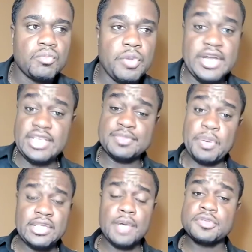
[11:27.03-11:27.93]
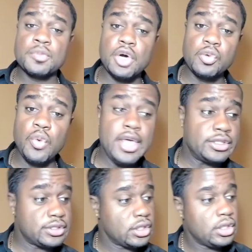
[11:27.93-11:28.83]
But he's picked up some good
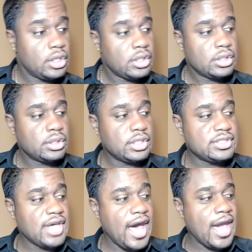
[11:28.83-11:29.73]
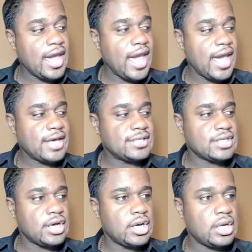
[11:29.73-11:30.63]
wins. This guy has,
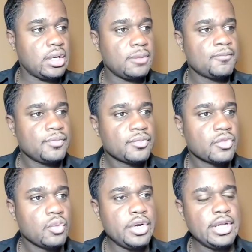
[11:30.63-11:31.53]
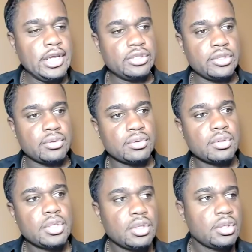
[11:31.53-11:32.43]
what did he do?
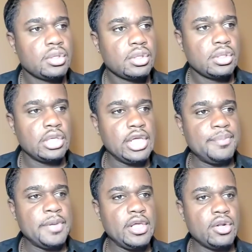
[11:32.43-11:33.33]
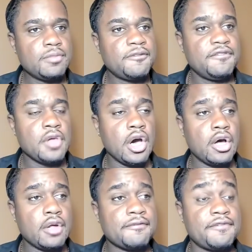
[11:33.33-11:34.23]
He beat
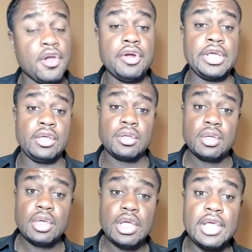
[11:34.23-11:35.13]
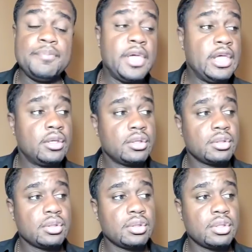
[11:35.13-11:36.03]
Fury. He beat
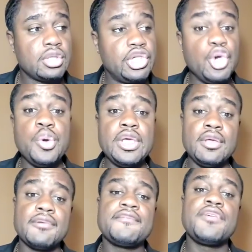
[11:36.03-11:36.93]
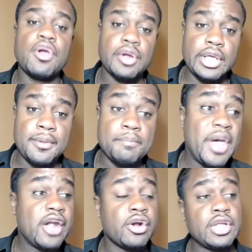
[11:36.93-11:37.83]
Huey Fury
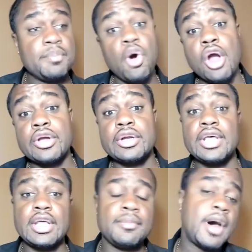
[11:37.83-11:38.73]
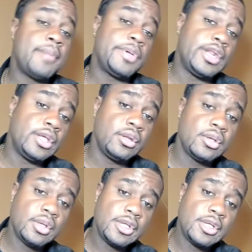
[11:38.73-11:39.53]
better than Parker did, in my opinion.